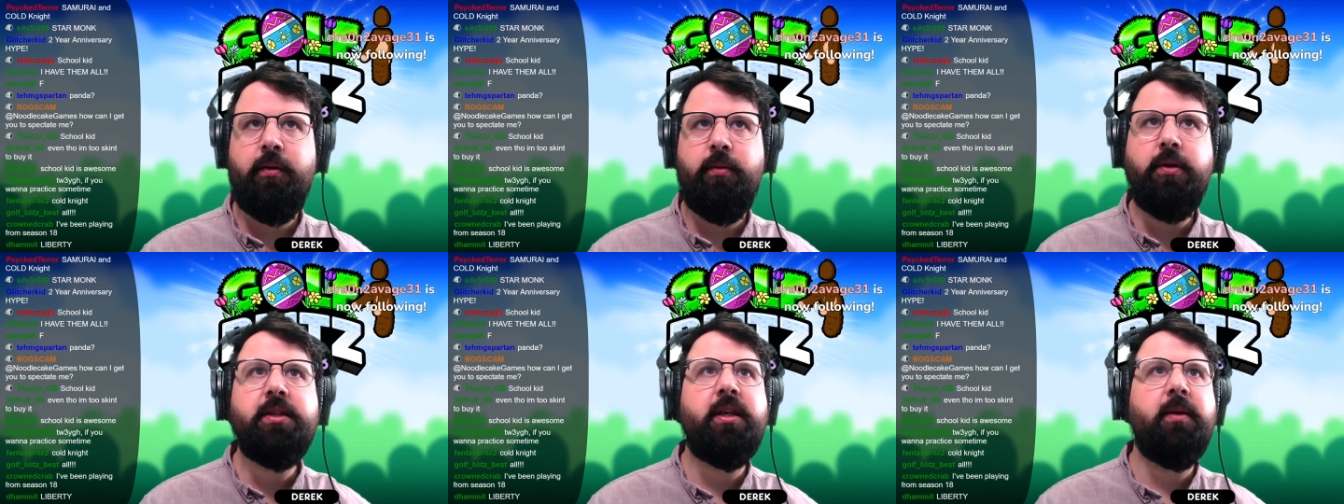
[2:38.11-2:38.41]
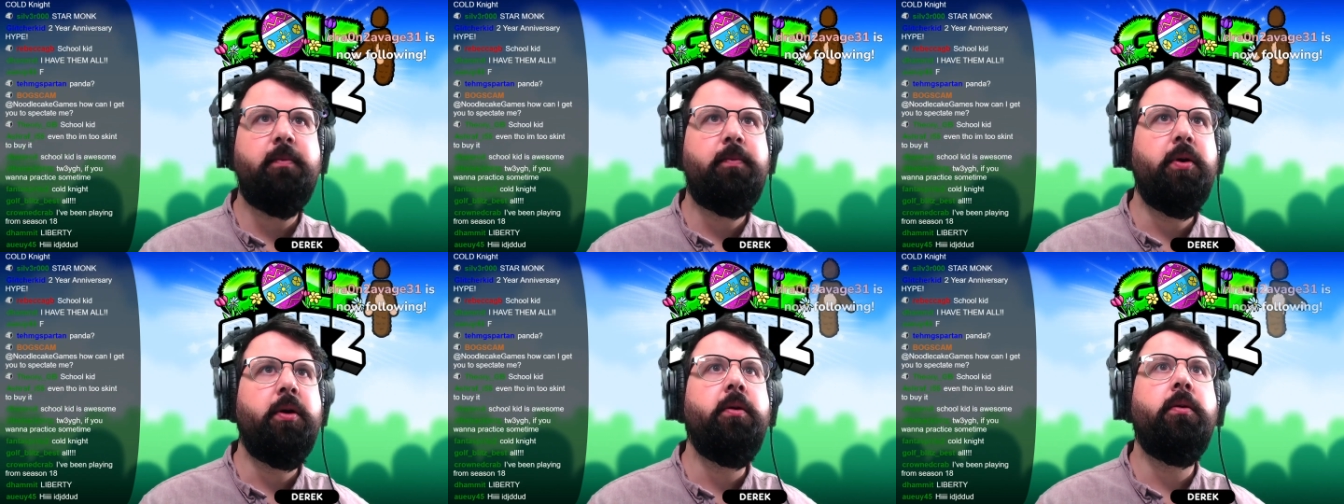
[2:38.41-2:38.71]

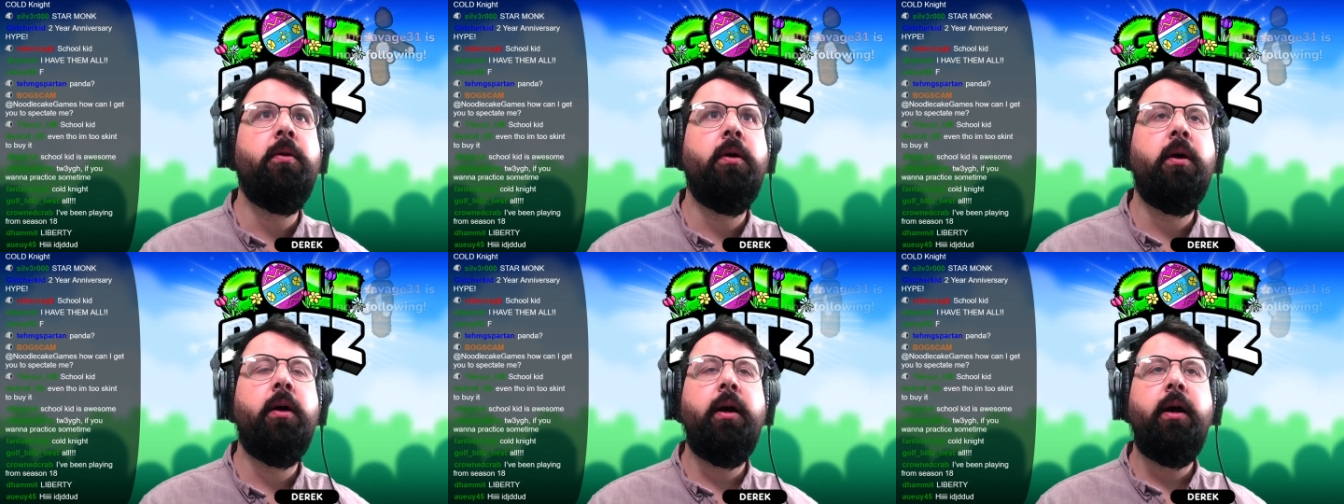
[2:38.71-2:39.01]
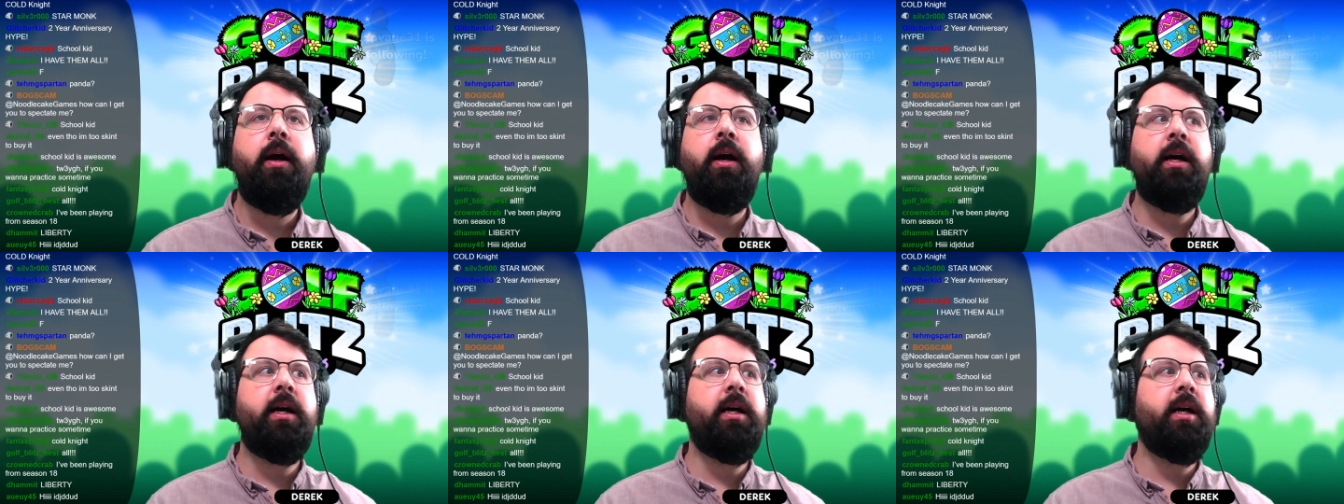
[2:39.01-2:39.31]
Risky Poo
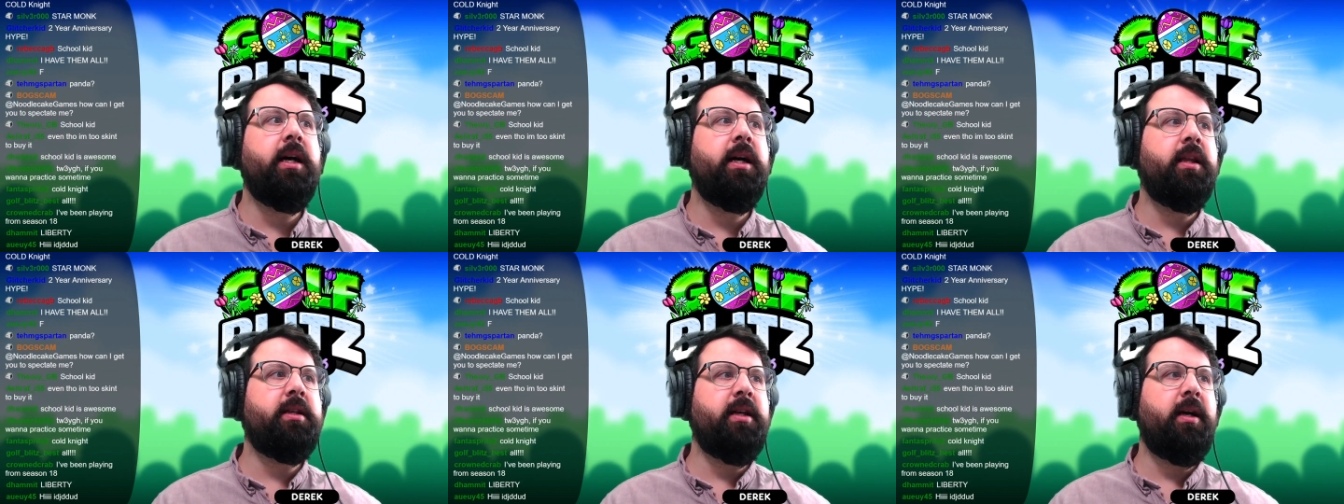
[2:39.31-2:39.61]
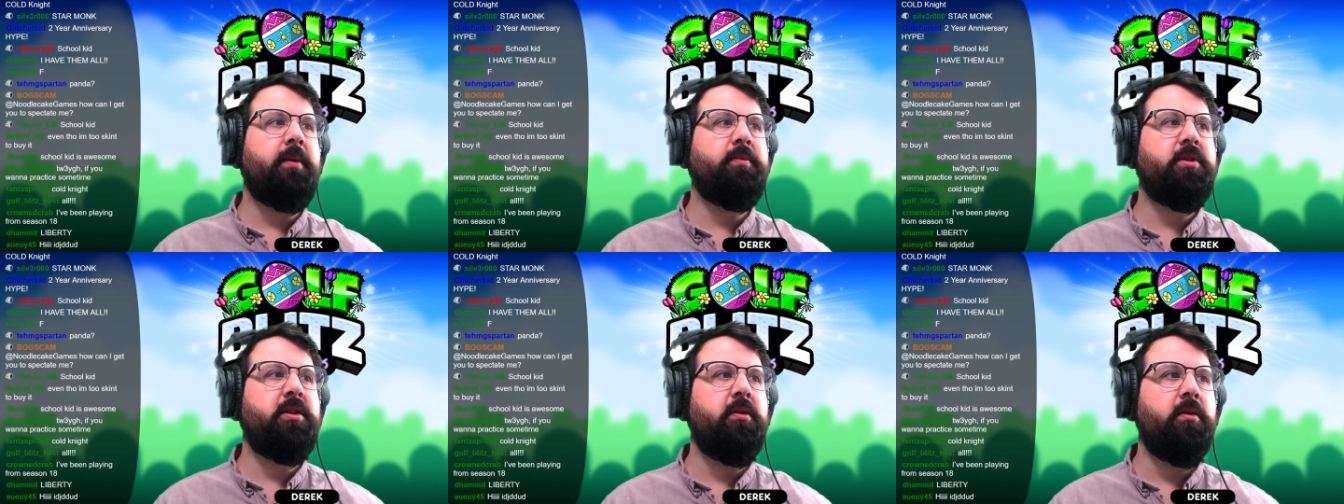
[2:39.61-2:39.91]
uh, in the
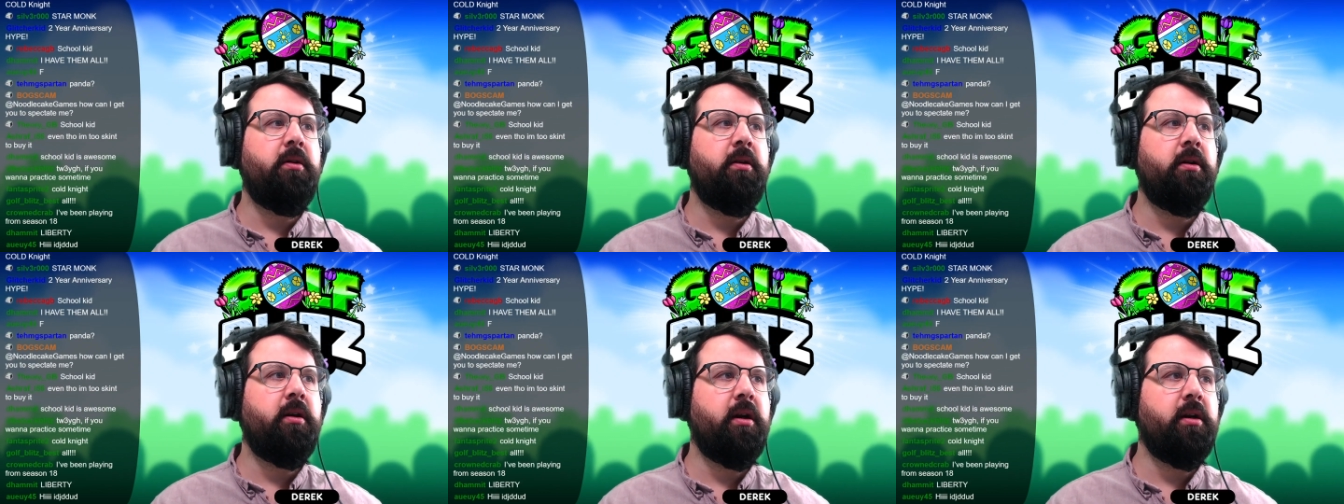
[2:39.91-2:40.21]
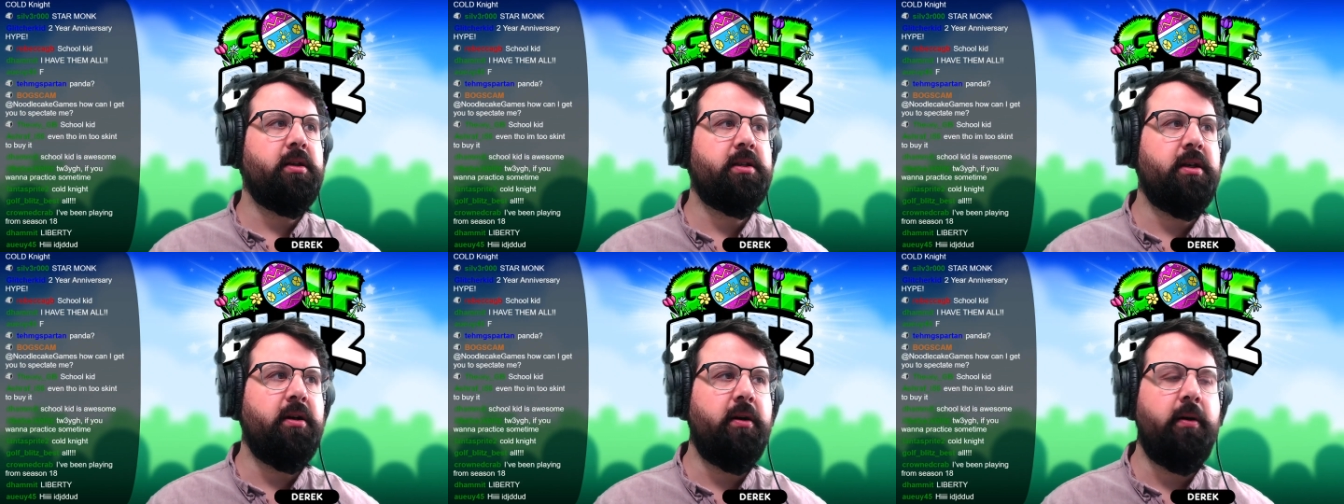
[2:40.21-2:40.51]
top two
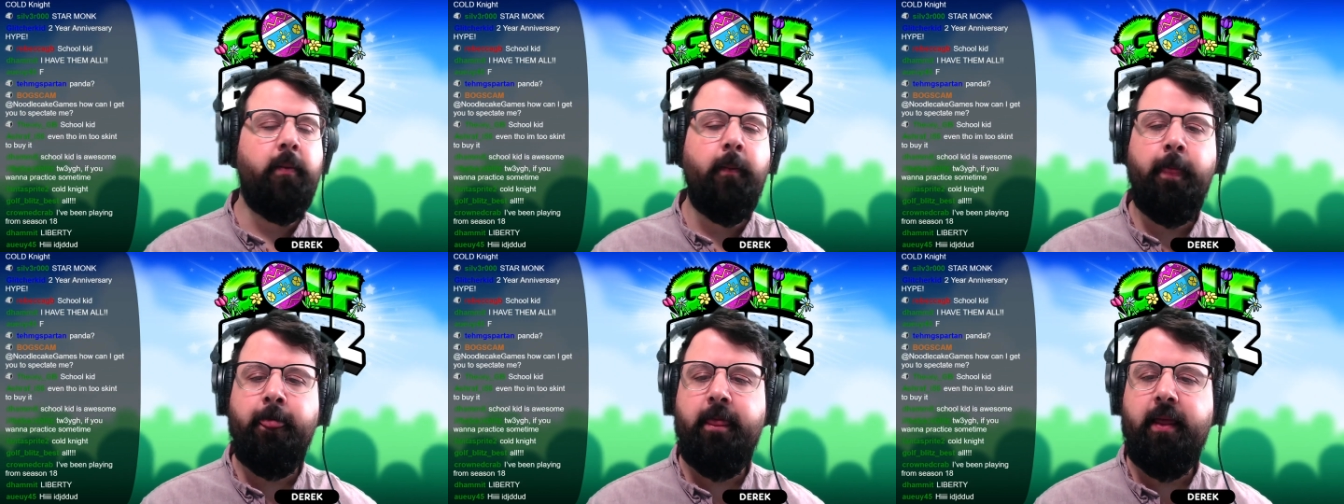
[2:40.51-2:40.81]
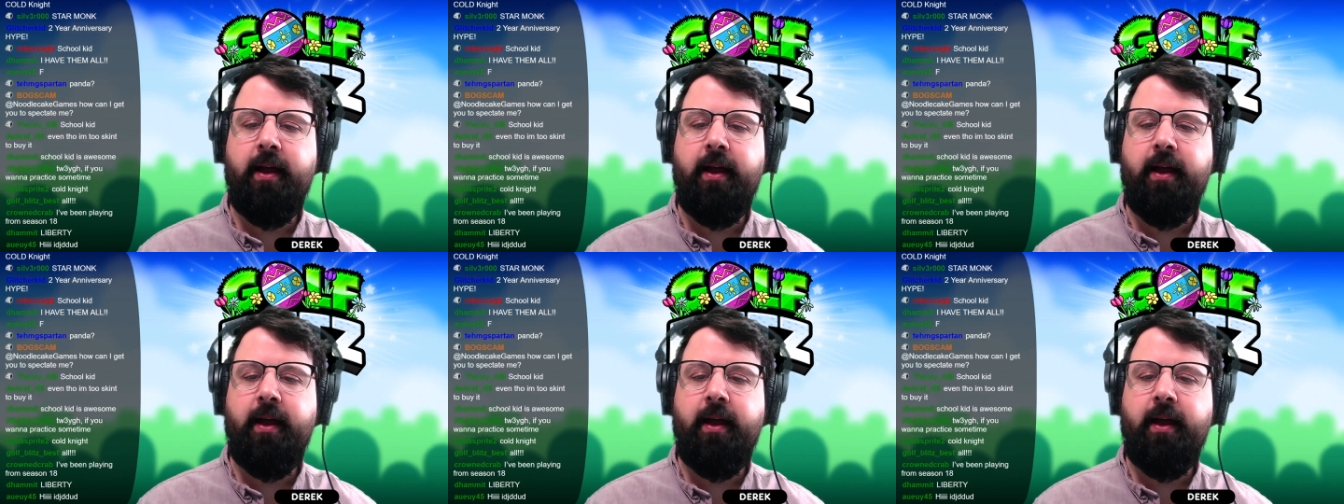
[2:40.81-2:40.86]
earlier, so